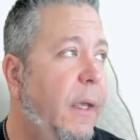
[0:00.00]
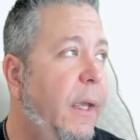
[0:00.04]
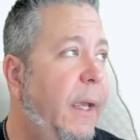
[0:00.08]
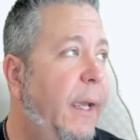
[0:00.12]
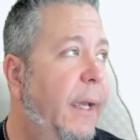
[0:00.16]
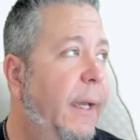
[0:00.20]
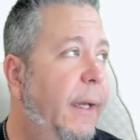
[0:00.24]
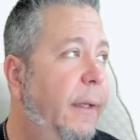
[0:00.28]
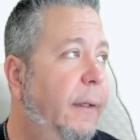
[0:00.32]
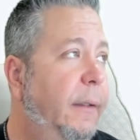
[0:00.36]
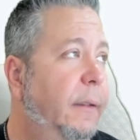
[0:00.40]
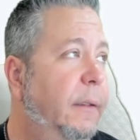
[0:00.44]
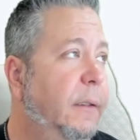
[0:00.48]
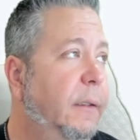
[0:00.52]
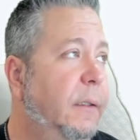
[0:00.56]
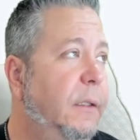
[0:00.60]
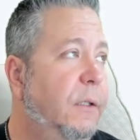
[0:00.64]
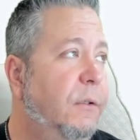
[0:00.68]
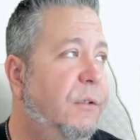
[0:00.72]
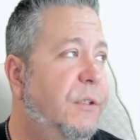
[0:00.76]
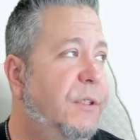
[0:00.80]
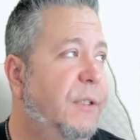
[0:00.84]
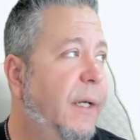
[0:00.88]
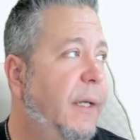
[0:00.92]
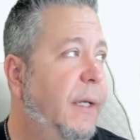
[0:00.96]
and
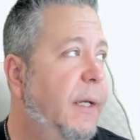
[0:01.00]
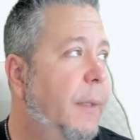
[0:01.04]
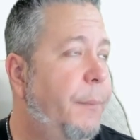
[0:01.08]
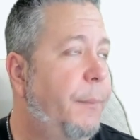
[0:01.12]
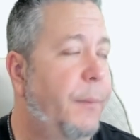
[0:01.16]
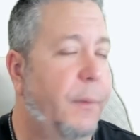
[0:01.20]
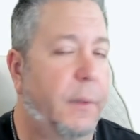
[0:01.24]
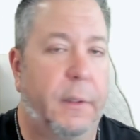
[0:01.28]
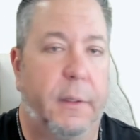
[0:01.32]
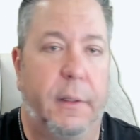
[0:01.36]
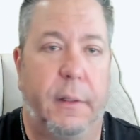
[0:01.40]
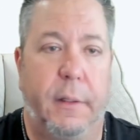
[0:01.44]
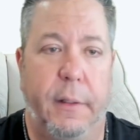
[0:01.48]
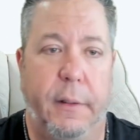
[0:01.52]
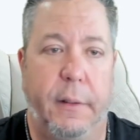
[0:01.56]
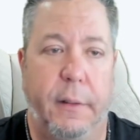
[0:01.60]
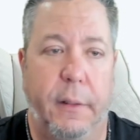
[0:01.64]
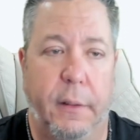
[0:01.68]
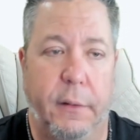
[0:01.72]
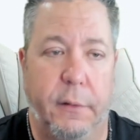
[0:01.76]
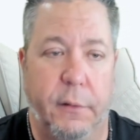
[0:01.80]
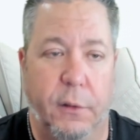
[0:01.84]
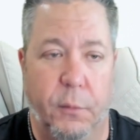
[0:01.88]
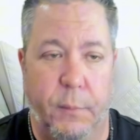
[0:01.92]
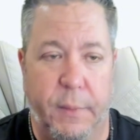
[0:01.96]
you sign up on
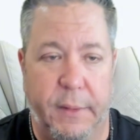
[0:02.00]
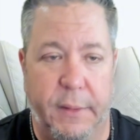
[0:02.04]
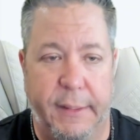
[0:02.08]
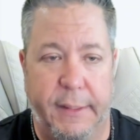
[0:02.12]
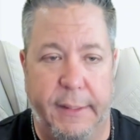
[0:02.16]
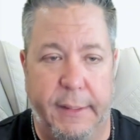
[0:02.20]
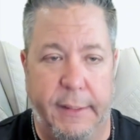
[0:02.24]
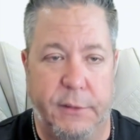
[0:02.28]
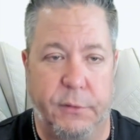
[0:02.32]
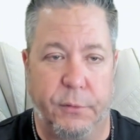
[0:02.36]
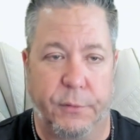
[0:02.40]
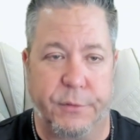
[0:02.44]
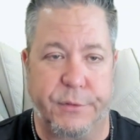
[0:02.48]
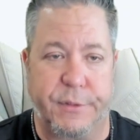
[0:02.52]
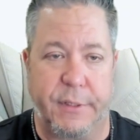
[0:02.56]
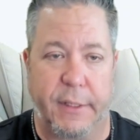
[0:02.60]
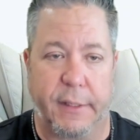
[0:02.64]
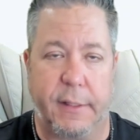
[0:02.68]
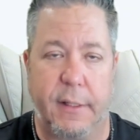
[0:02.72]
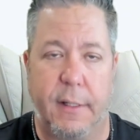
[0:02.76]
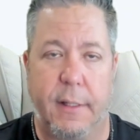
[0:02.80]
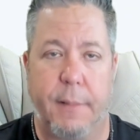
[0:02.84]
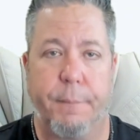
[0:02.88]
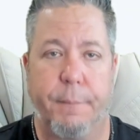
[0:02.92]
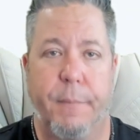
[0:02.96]

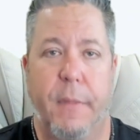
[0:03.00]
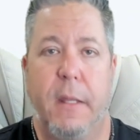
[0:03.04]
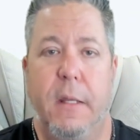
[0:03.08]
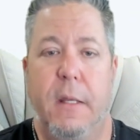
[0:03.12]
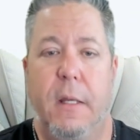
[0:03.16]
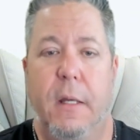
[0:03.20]
GorillaAITools.com,